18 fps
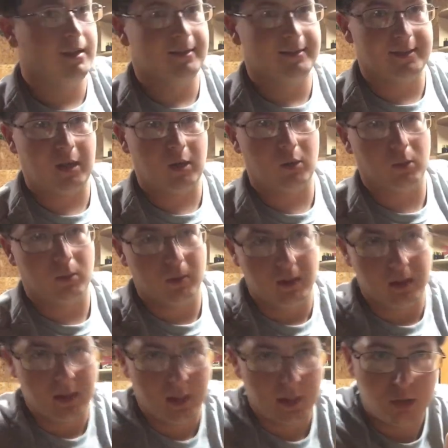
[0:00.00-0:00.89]
So
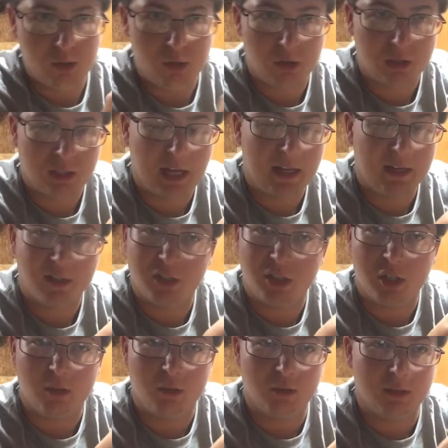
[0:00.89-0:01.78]
you just got to
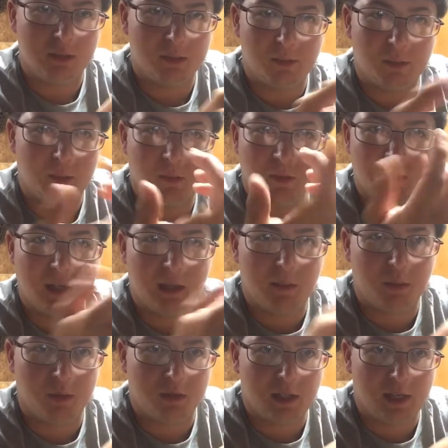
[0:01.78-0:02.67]
choose, as
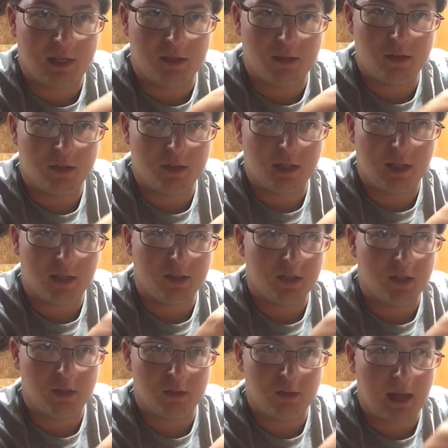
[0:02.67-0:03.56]
simple as that. You just got
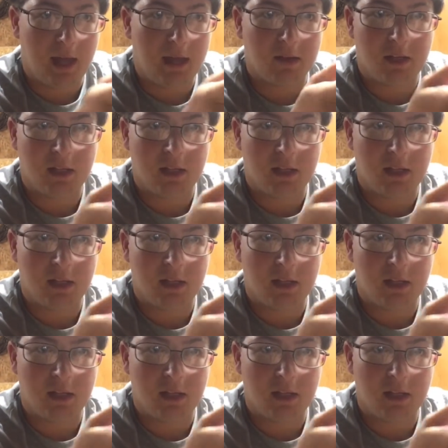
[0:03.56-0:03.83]
to choose how